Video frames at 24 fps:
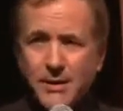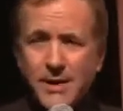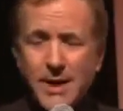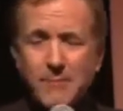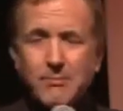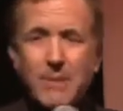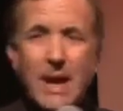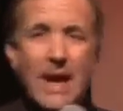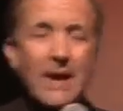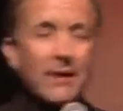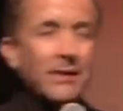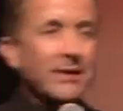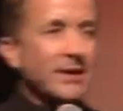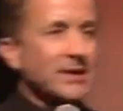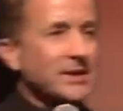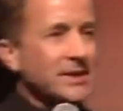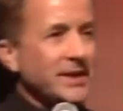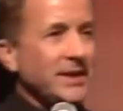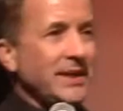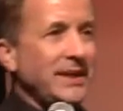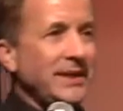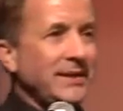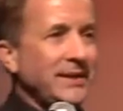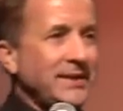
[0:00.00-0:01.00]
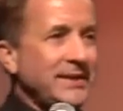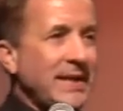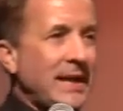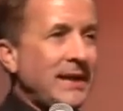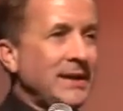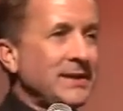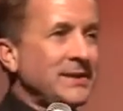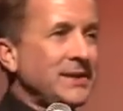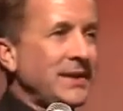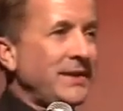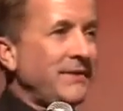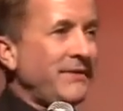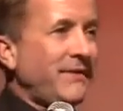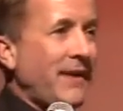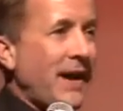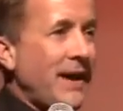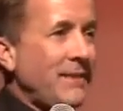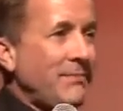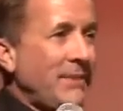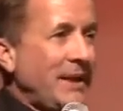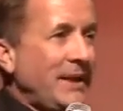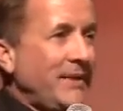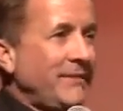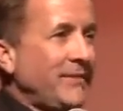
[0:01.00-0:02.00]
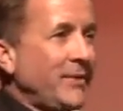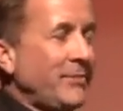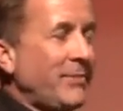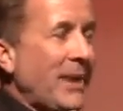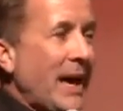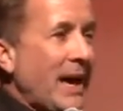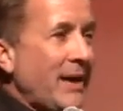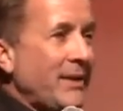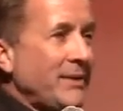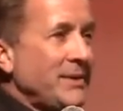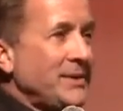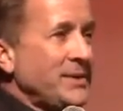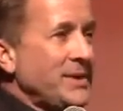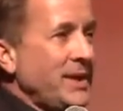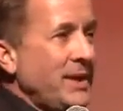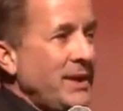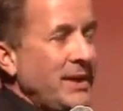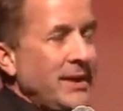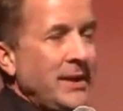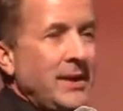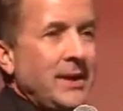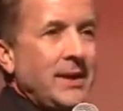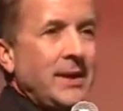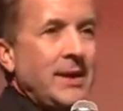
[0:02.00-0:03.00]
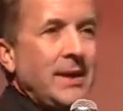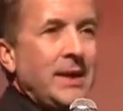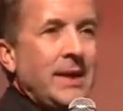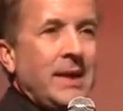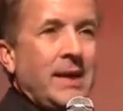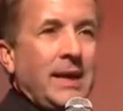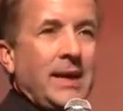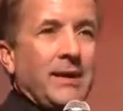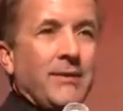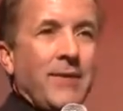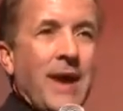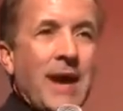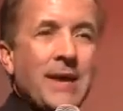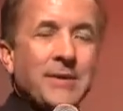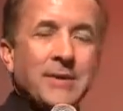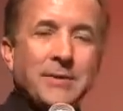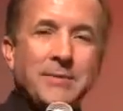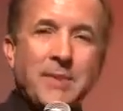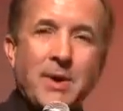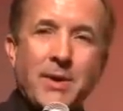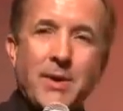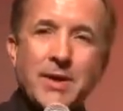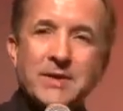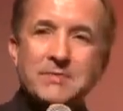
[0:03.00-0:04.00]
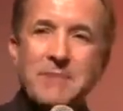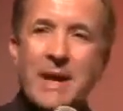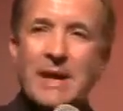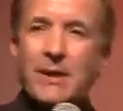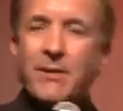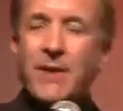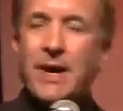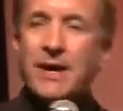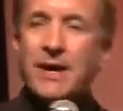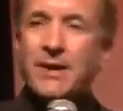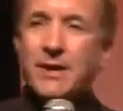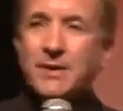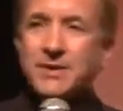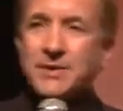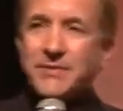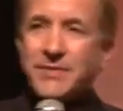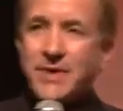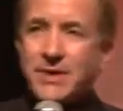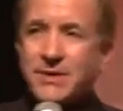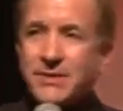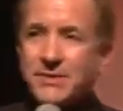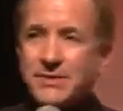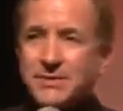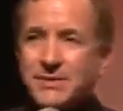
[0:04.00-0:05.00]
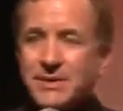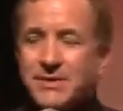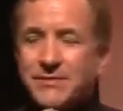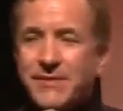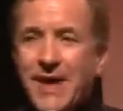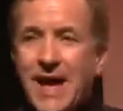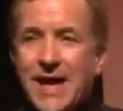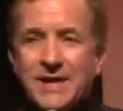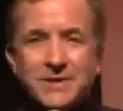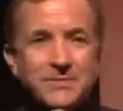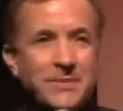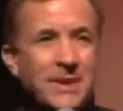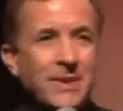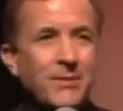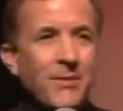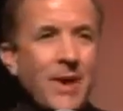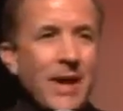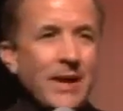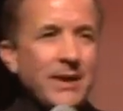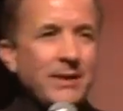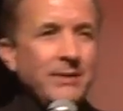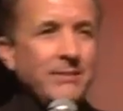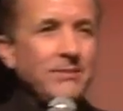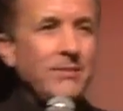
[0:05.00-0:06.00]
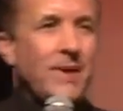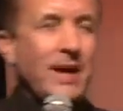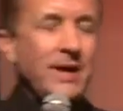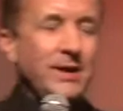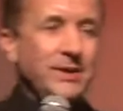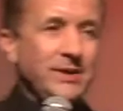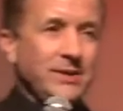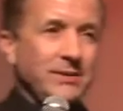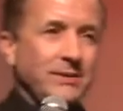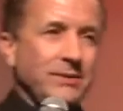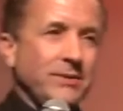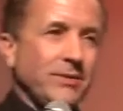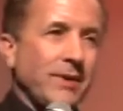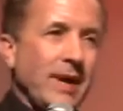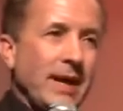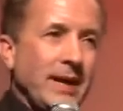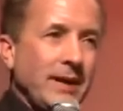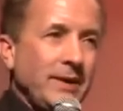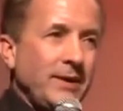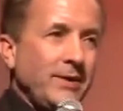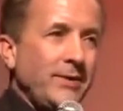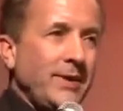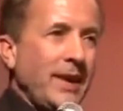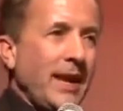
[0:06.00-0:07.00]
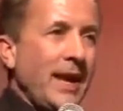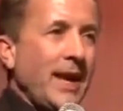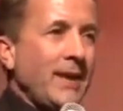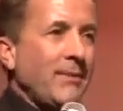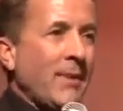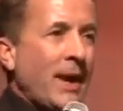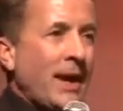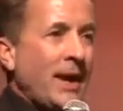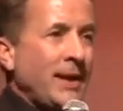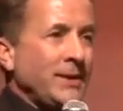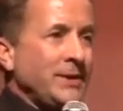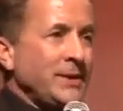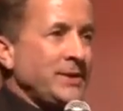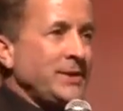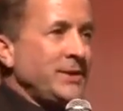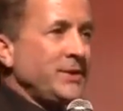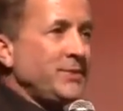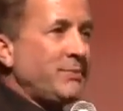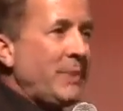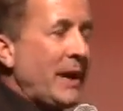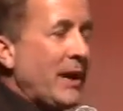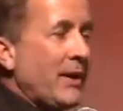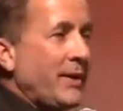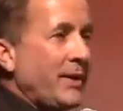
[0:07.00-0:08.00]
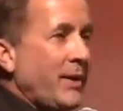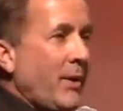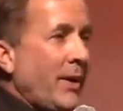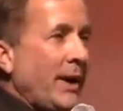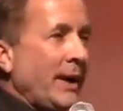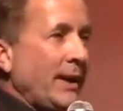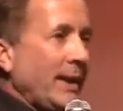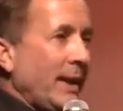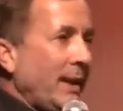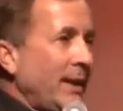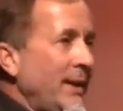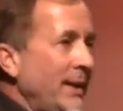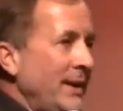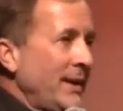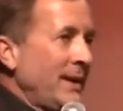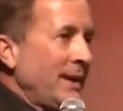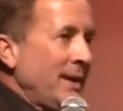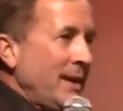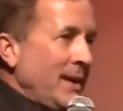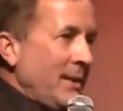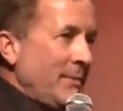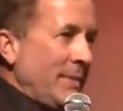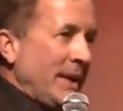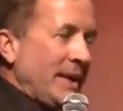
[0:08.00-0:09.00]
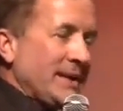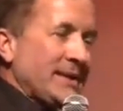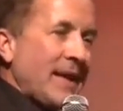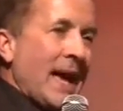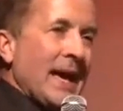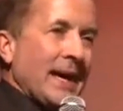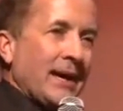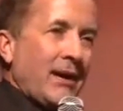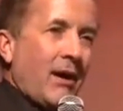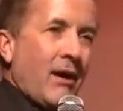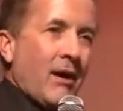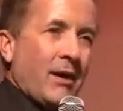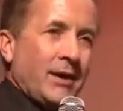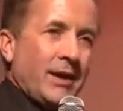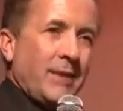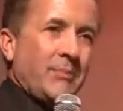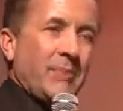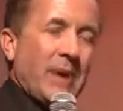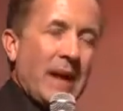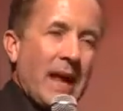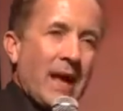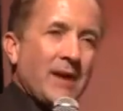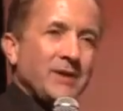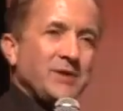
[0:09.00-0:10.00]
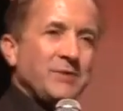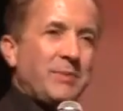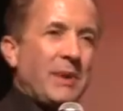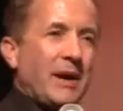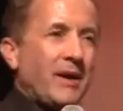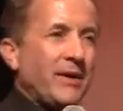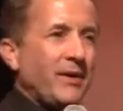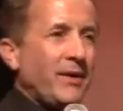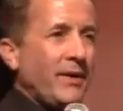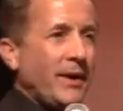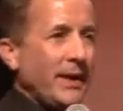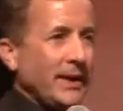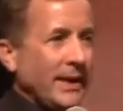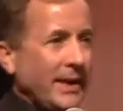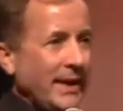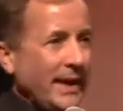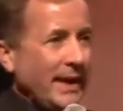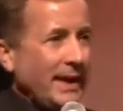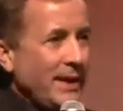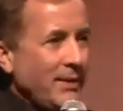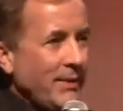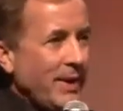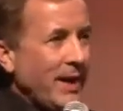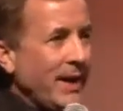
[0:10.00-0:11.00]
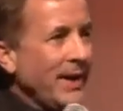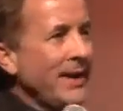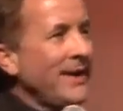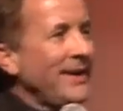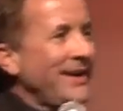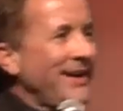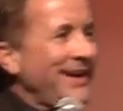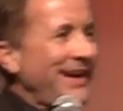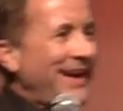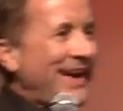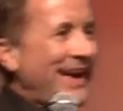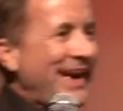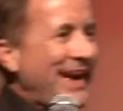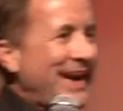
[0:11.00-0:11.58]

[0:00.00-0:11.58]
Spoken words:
I call that patternicity, the tendency to find meaningful patterns in random noise. By the way, those of you who've asked me, why did you create a new name? Why not just use pareidolia? Because I can hardly pronounce pareidolia anyway.